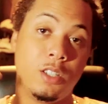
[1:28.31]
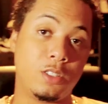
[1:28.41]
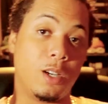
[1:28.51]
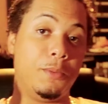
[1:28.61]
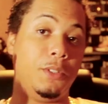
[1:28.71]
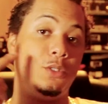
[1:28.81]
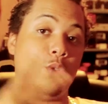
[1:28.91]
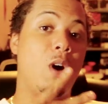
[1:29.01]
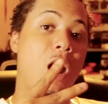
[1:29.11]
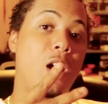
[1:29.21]
something
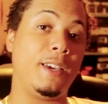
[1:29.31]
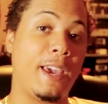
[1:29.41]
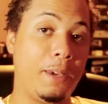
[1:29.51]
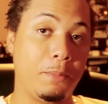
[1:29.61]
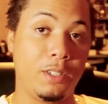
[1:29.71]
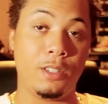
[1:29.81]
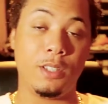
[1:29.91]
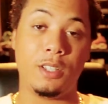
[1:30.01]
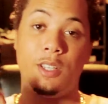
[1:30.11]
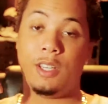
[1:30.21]
too wild gaming,
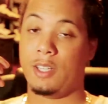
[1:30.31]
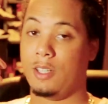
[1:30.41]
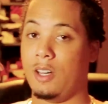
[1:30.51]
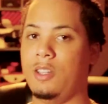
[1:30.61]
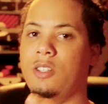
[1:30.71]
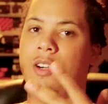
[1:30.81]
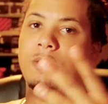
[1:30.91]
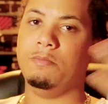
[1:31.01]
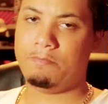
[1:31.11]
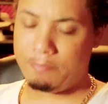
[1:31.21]
and uh, you know,